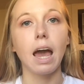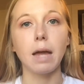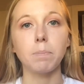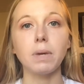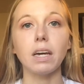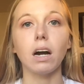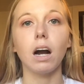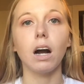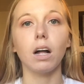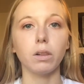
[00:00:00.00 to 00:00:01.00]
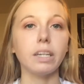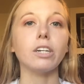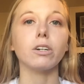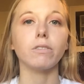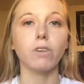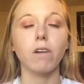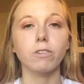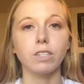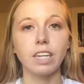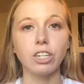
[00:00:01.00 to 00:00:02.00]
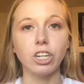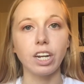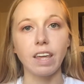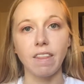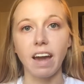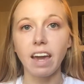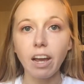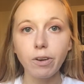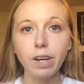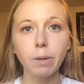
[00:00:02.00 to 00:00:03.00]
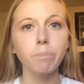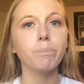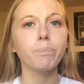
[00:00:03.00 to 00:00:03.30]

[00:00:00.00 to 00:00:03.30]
and be a leader of conversation in that area.